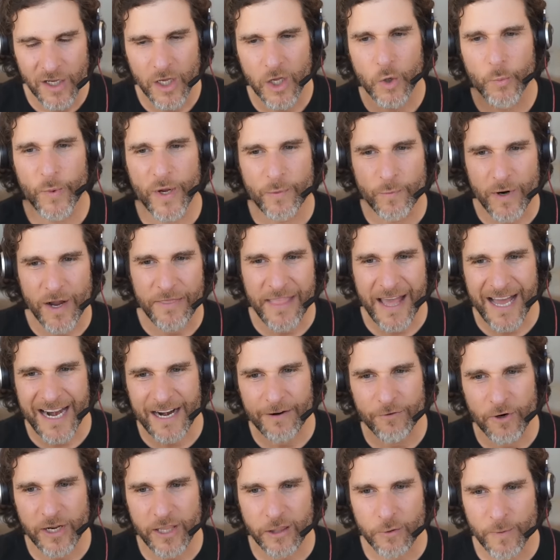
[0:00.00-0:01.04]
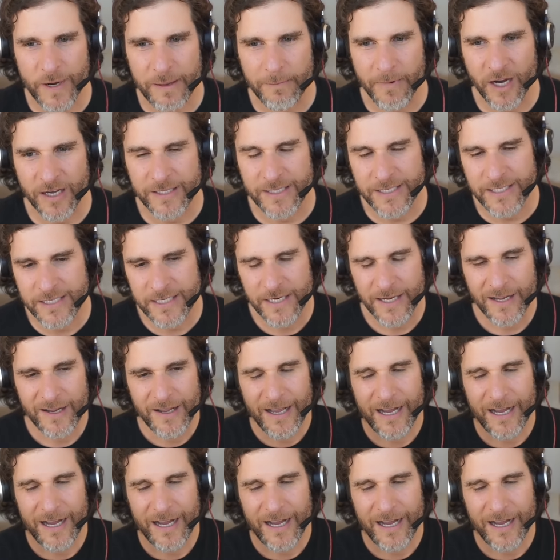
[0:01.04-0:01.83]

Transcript: We run that every three months.